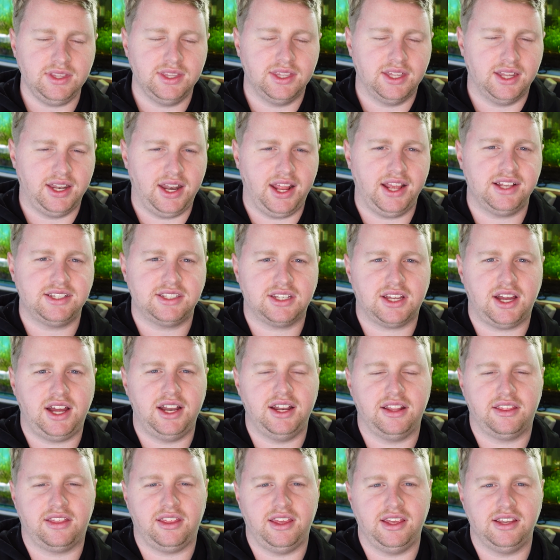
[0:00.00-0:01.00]
The next
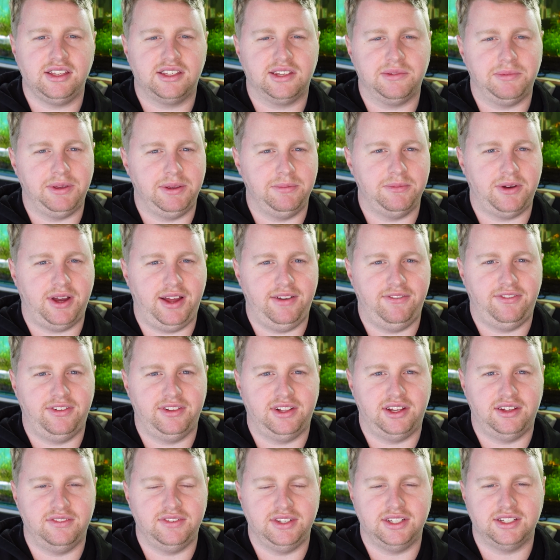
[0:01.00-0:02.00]
kind of thing to be
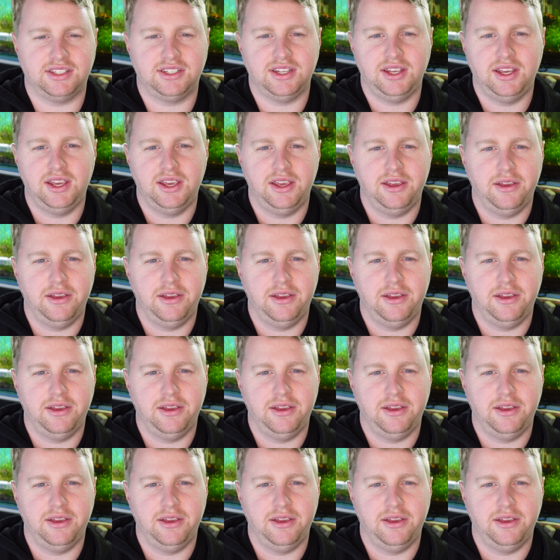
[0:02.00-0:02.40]
mindful of is